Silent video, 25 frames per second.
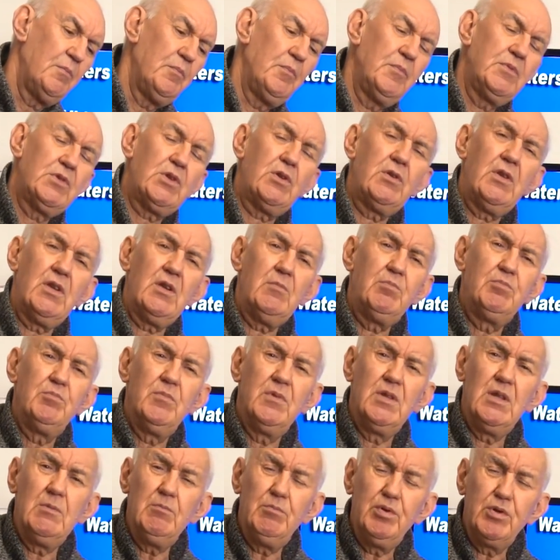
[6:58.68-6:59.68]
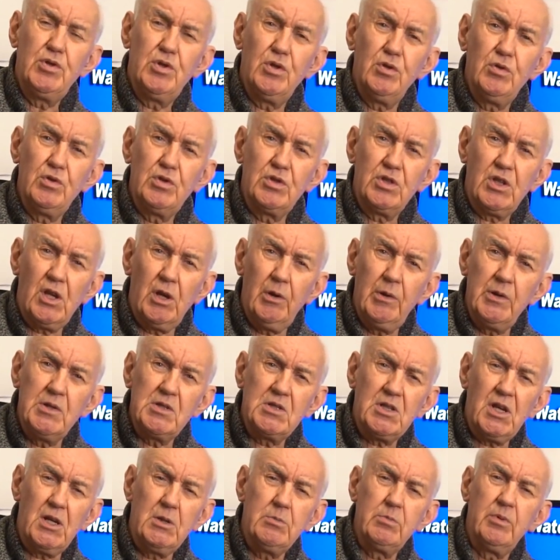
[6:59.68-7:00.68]
So they then produced coax
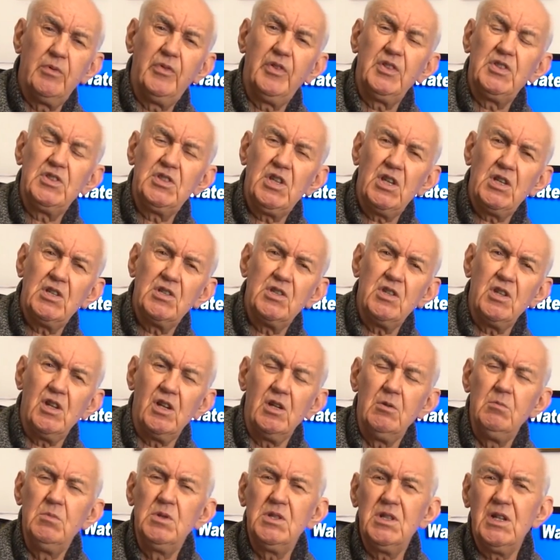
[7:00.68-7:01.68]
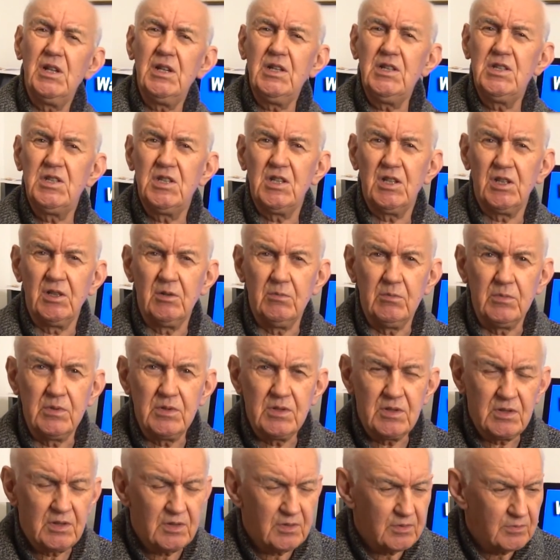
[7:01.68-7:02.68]
cable for 60 ohms and 80
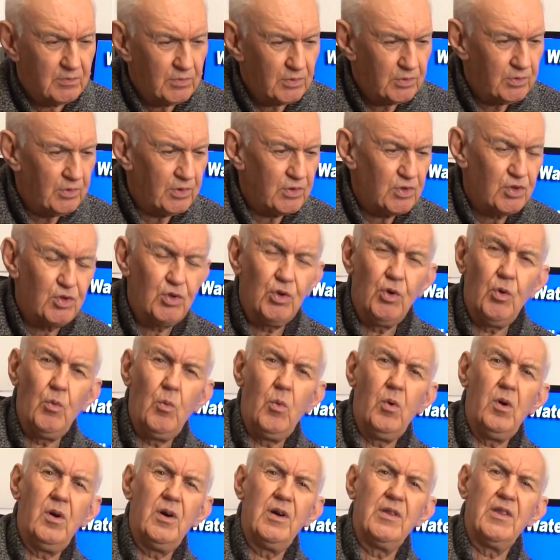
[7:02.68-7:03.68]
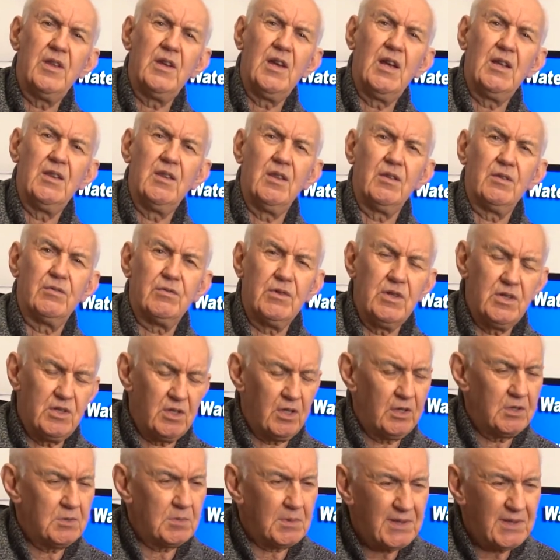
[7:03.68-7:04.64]
ohms quite sure why they had the three types,